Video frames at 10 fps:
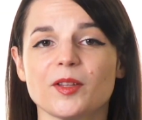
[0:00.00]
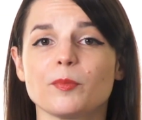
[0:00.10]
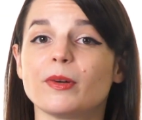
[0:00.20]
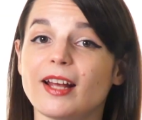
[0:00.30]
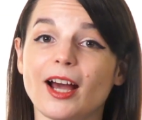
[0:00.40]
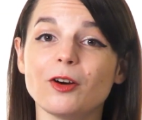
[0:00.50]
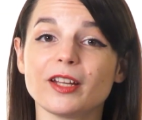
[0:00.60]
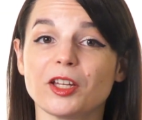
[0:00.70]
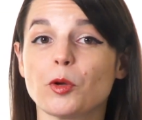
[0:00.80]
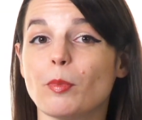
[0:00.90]
But how
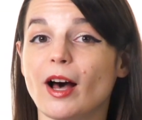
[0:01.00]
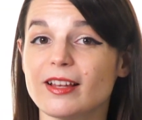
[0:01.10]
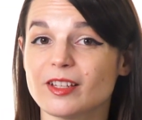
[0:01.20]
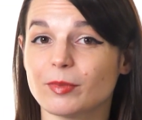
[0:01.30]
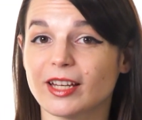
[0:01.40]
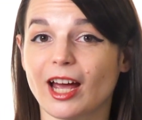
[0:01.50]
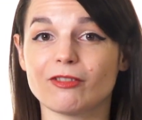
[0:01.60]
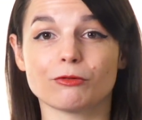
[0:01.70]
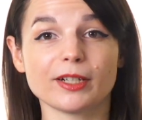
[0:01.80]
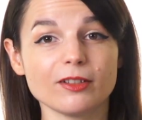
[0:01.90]
can you possibly
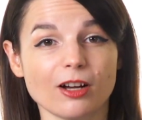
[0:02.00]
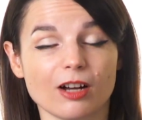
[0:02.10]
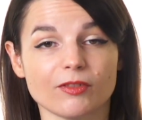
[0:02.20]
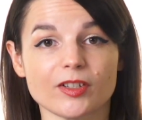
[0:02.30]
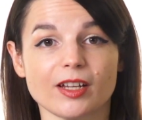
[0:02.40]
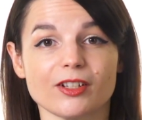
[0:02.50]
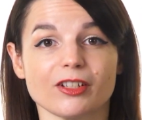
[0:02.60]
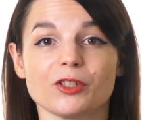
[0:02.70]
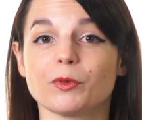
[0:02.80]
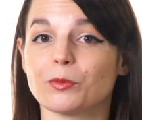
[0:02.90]
have real
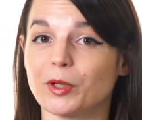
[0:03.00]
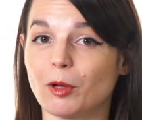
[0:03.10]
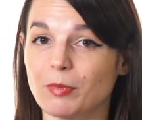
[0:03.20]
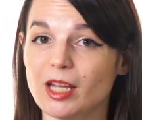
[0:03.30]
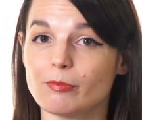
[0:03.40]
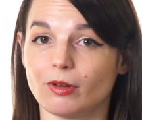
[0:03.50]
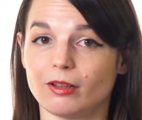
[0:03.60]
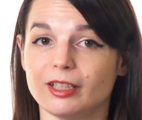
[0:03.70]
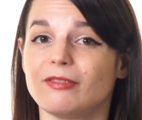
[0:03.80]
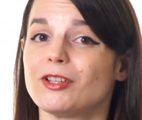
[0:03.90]
conversations with real
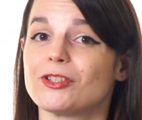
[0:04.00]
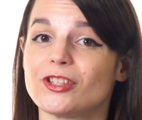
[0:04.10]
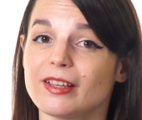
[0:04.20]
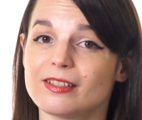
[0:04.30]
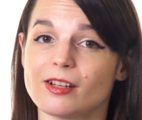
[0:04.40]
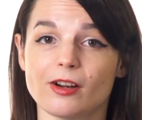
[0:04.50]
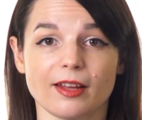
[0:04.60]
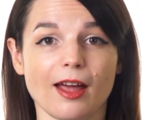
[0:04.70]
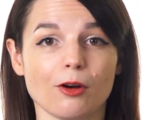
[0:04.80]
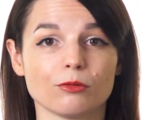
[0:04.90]
people if you're just
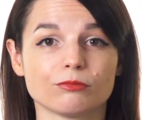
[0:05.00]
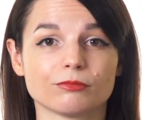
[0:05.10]
starting out?